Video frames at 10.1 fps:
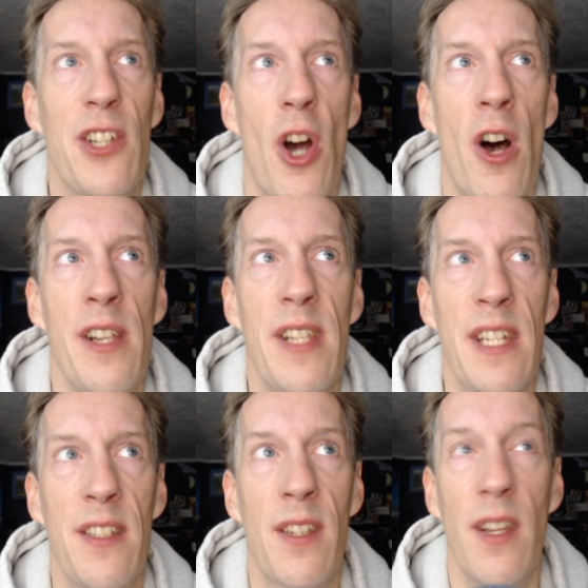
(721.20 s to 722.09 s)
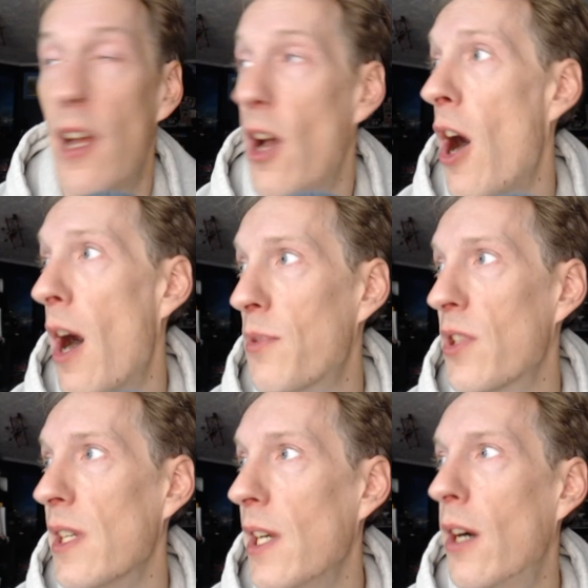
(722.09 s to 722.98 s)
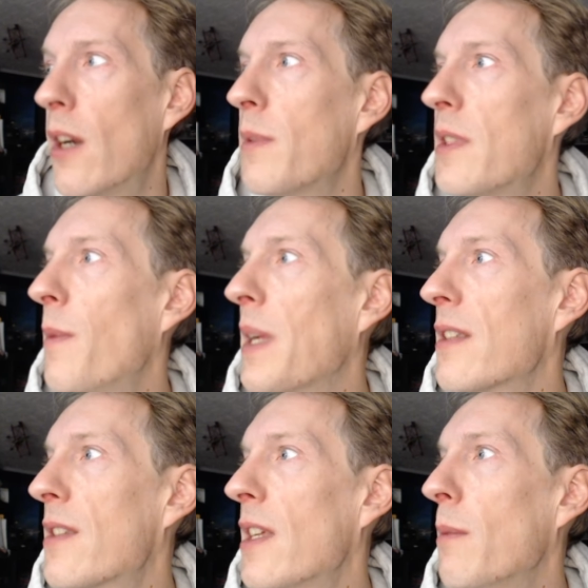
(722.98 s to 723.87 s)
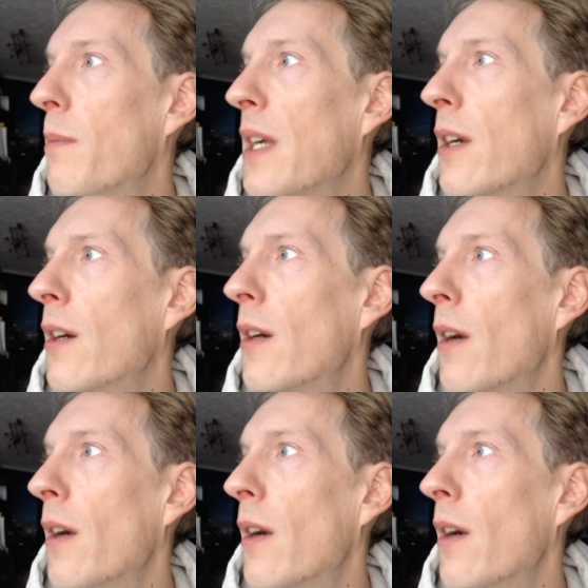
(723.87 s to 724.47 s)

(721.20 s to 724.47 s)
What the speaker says: on disk option here. Let's see, make this any bigger.